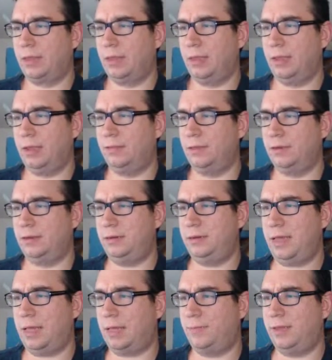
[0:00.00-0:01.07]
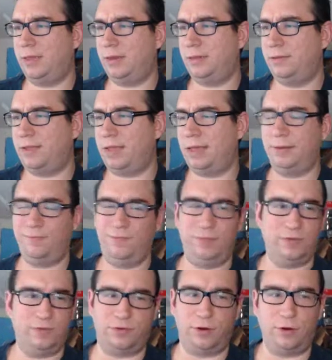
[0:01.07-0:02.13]
then, yeah, I mean, he's got
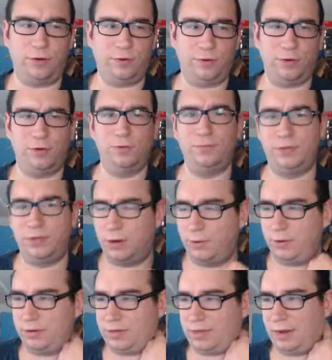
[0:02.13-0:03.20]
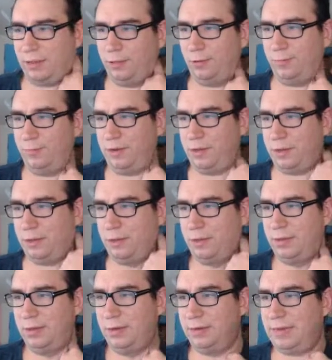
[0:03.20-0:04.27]
dark robes, he's got a little bit of
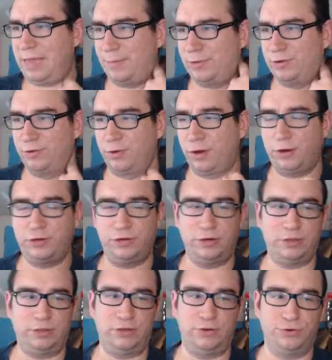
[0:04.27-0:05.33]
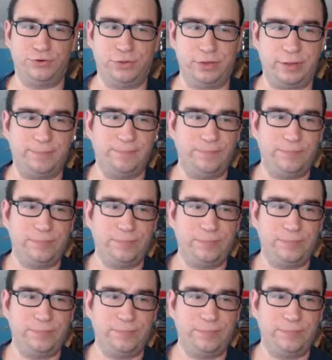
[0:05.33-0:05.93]
damage reduction. It's usually